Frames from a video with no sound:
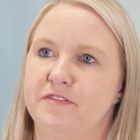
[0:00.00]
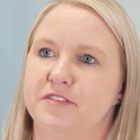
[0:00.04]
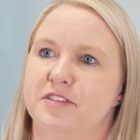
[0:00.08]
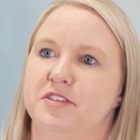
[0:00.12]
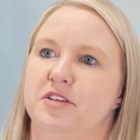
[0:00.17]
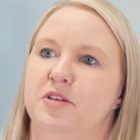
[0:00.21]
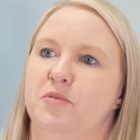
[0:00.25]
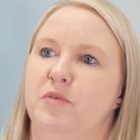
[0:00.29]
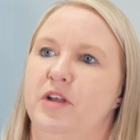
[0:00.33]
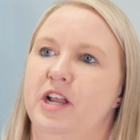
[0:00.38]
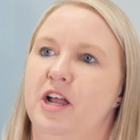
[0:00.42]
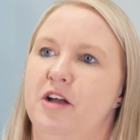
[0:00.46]

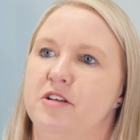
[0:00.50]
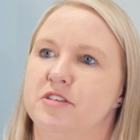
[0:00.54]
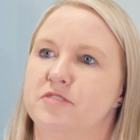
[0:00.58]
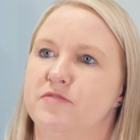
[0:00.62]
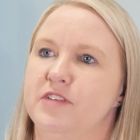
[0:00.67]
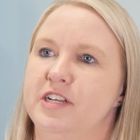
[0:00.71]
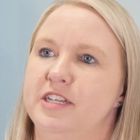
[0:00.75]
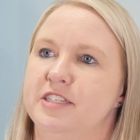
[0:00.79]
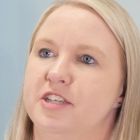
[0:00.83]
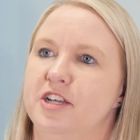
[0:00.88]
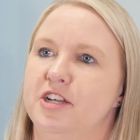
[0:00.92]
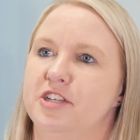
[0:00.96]
So when I was
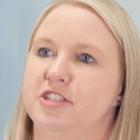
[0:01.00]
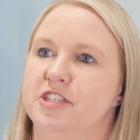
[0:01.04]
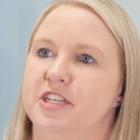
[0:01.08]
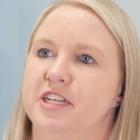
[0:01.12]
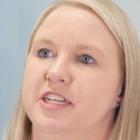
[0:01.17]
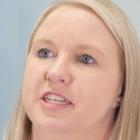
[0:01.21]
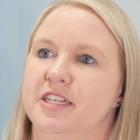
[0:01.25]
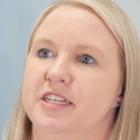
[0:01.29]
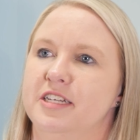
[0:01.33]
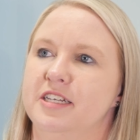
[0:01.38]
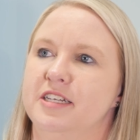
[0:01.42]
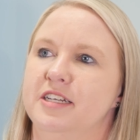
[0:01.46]

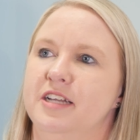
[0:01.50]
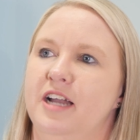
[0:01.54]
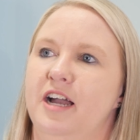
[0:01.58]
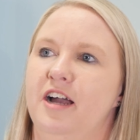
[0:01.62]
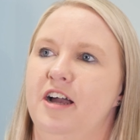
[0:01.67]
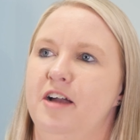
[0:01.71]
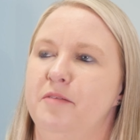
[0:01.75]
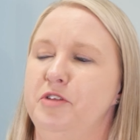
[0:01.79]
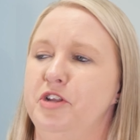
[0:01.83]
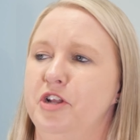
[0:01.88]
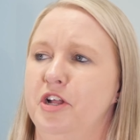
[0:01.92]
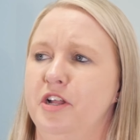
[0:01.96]
researching,
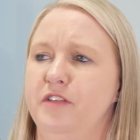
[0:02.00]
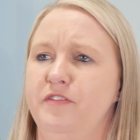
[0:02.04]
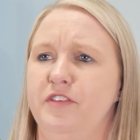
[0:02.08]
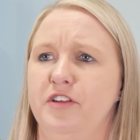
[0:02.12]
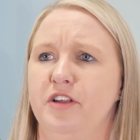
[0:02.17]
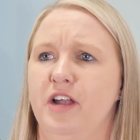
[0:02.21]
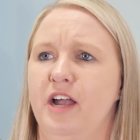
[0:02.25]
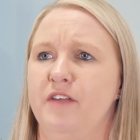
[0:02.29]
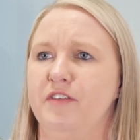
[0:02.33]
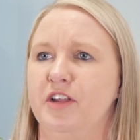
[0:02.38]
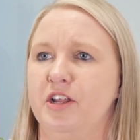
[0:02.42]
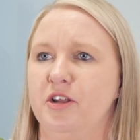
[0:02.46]
if
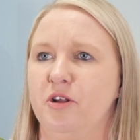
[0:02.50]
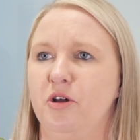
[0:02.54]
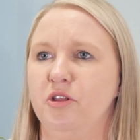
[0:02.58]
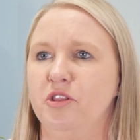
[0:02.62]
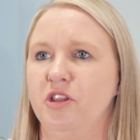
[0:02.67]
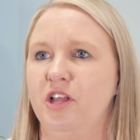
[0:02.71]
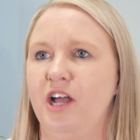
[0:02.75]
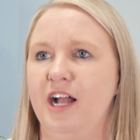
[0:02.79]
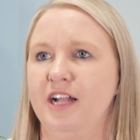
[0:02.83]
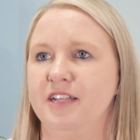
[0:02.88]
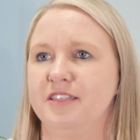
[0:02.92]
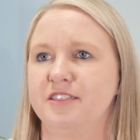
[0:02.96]
you're having an
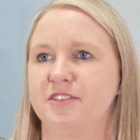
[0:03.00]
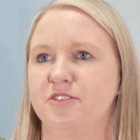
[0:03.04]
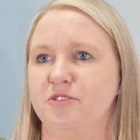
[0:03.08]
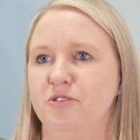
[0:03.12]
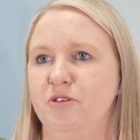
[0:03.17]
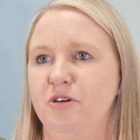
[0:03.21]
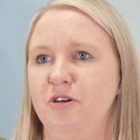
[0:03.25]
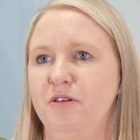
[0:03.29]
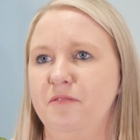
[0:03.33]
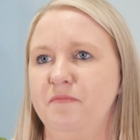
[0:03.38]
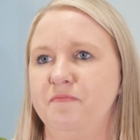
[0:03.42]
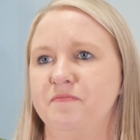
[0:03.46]
online
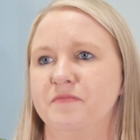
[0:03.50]
store,